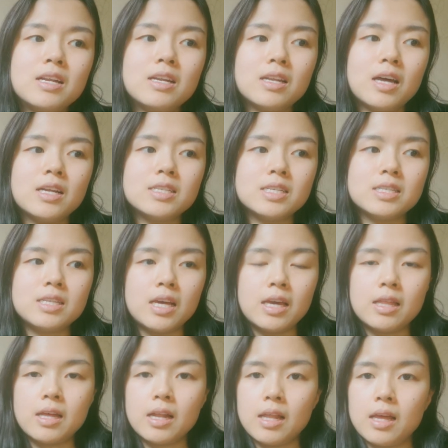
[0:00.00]
not to
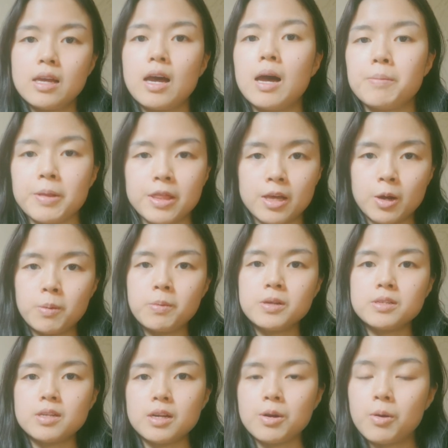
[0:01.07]
say that I'm a
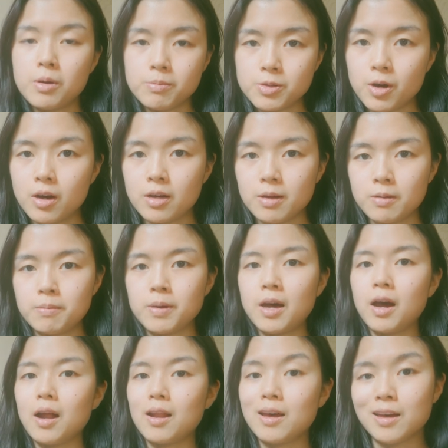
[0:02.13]
therapist, I know what I'm talking
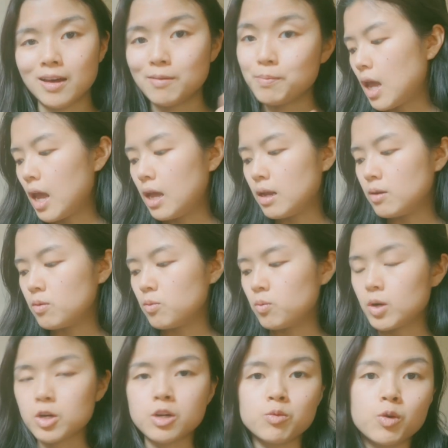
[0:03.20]
about, and
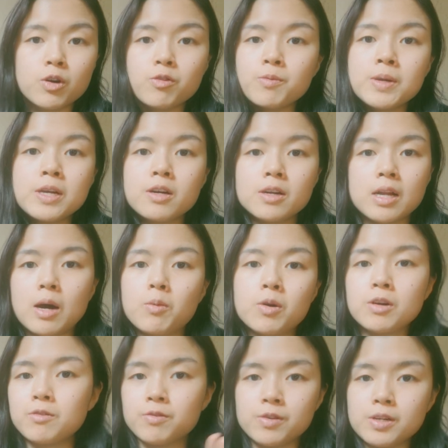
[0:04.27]
what could work for me could not
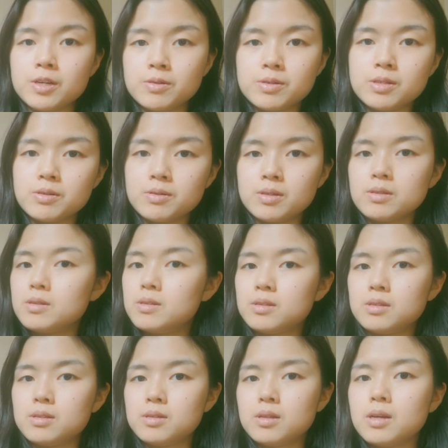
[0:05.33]
work for you. So that's
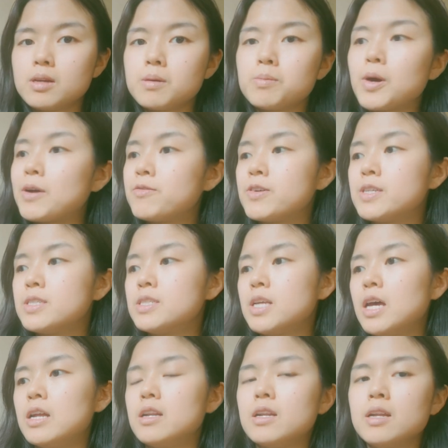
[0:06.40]
just a preface,
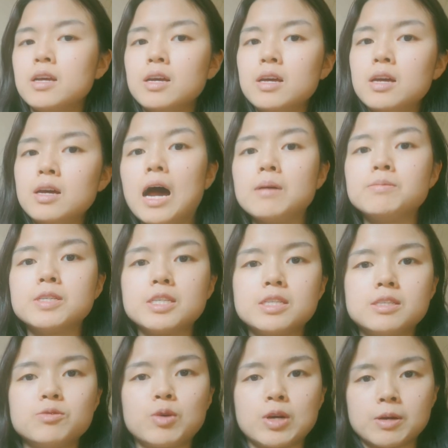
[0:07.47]
and I'm
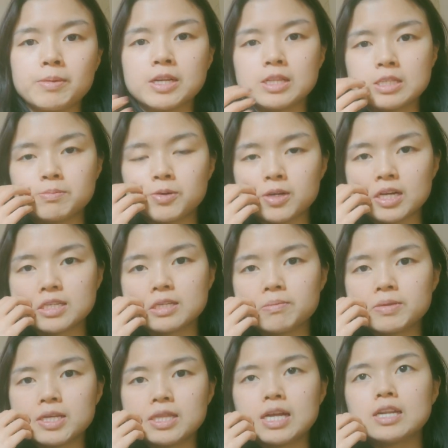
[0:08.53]
just recommending this book as
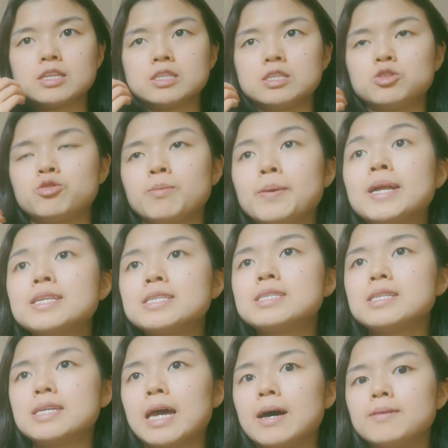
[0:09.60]
something that has
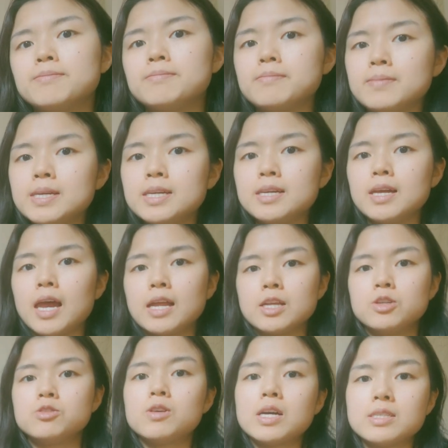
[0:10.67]
tremendously helped me in
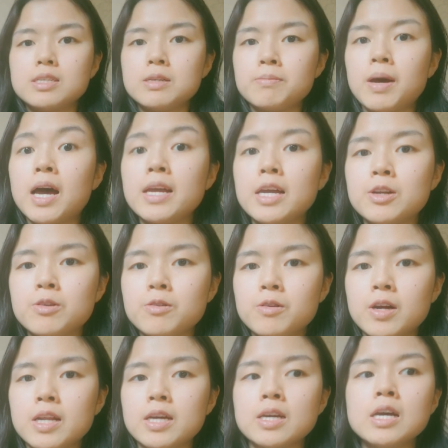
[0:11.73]
addressing my inner
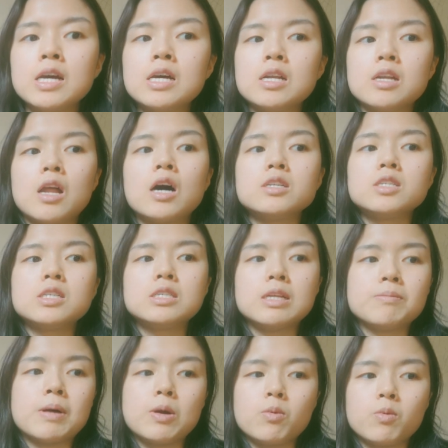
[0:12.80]
critic, not just
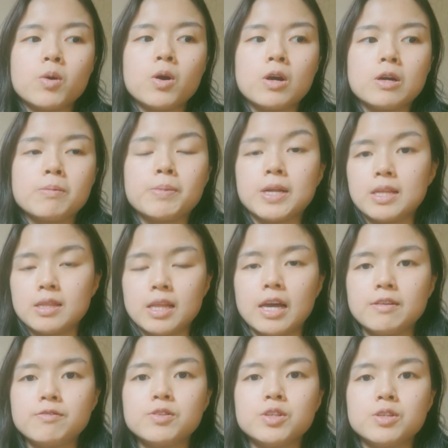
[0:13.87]
in my work, but in
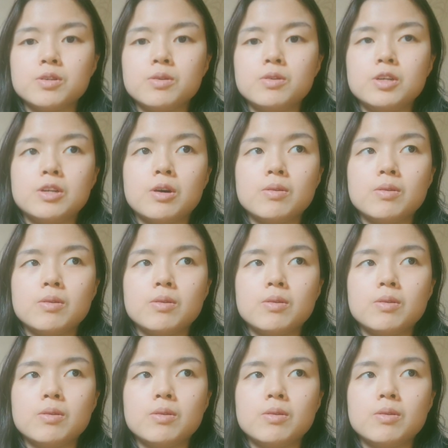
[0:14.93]
life too.